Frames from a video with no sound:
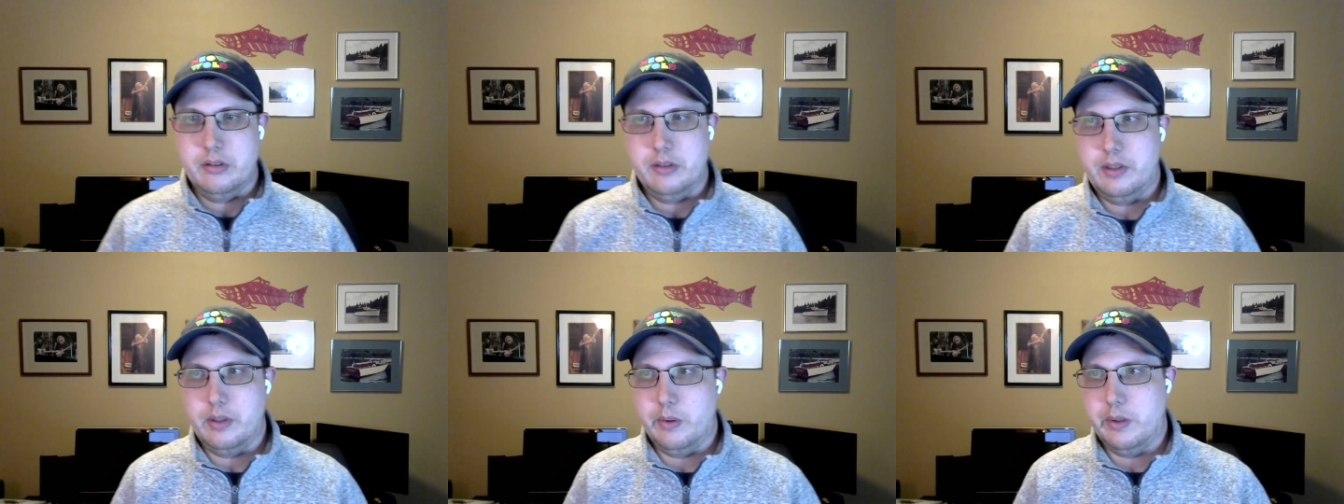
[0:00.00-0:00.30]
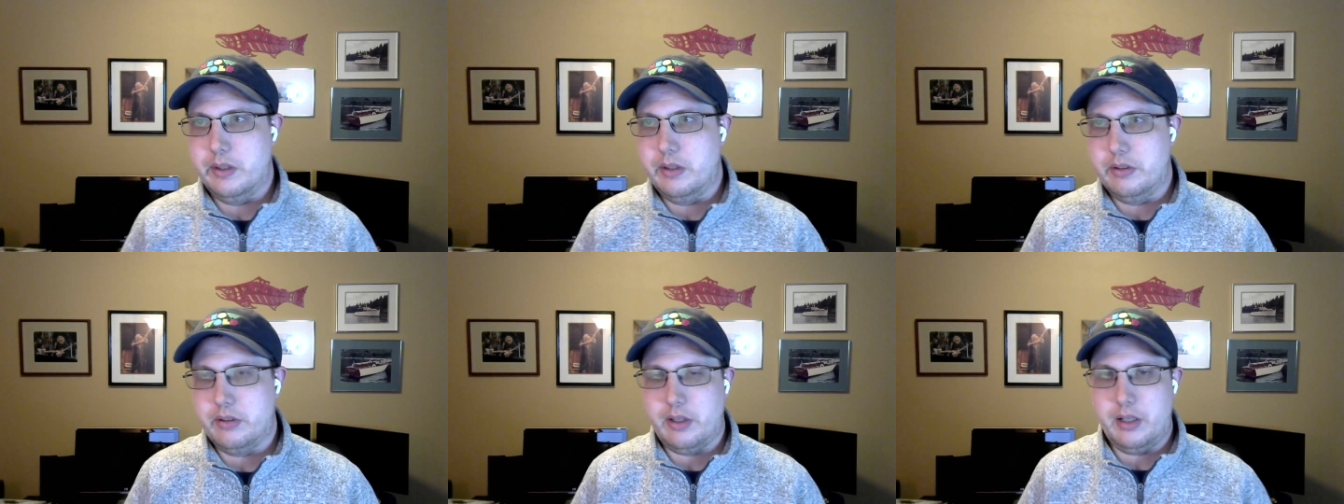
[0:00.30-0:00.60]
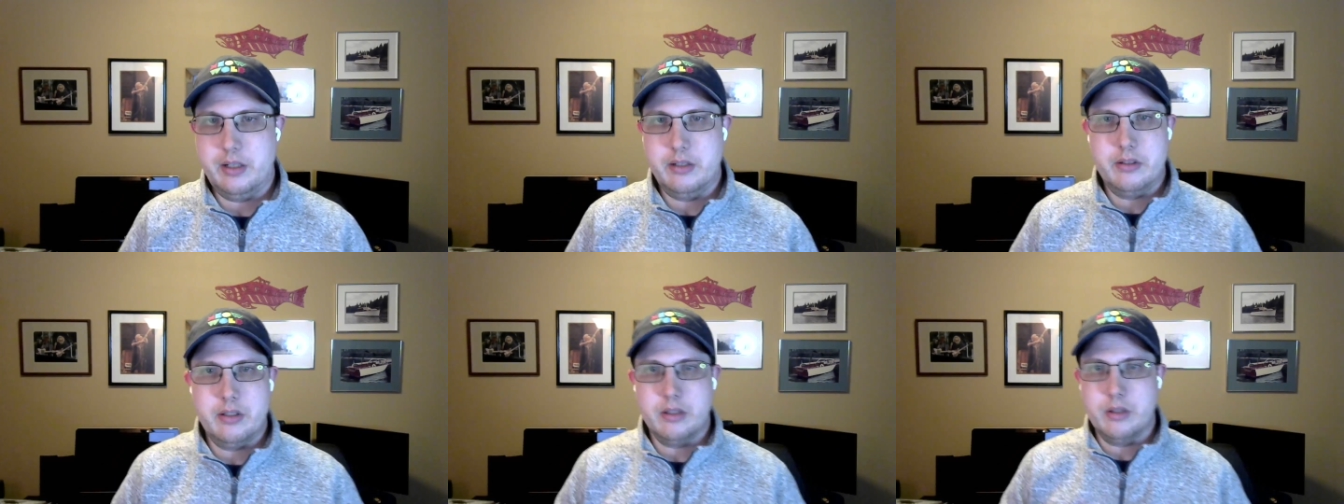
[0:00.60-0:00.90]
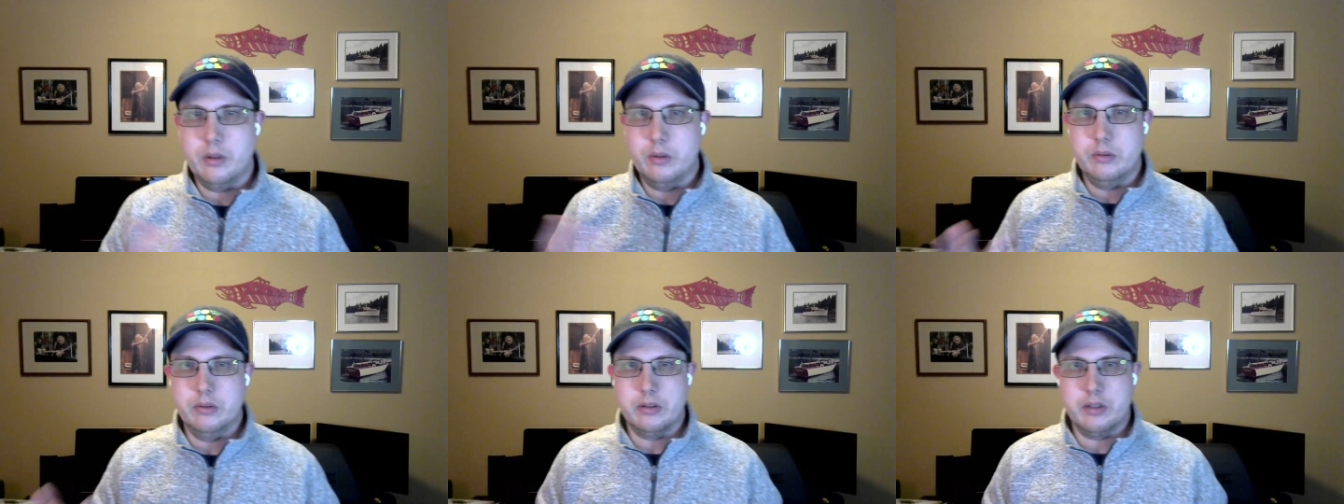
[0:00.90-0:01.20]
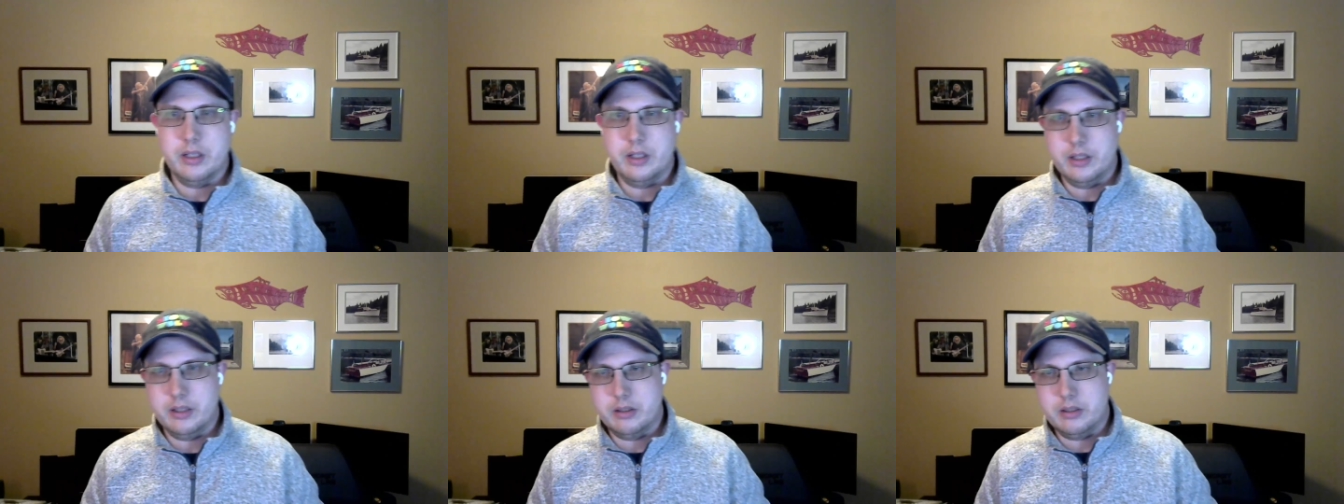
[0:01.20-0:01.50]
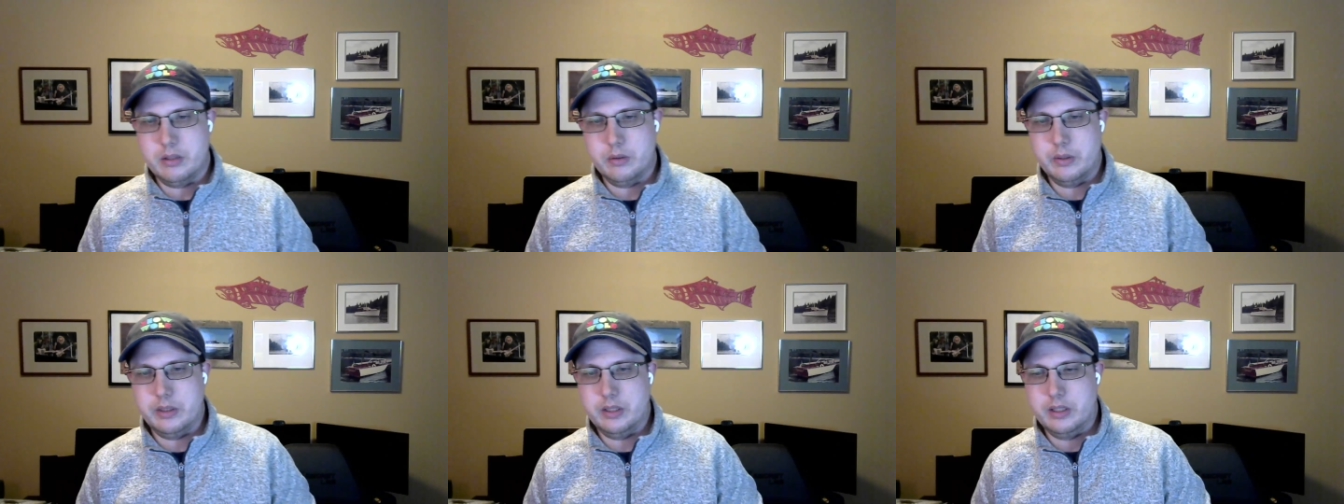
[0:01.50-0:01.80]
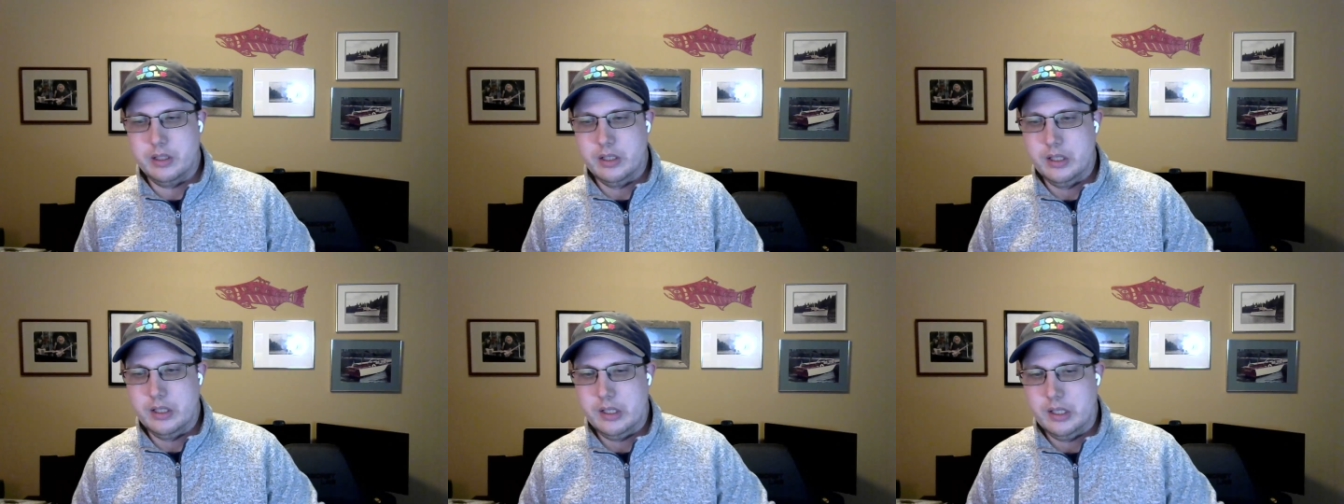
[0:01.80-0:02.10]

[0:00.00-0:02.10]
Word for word: So I decided to go looking into it.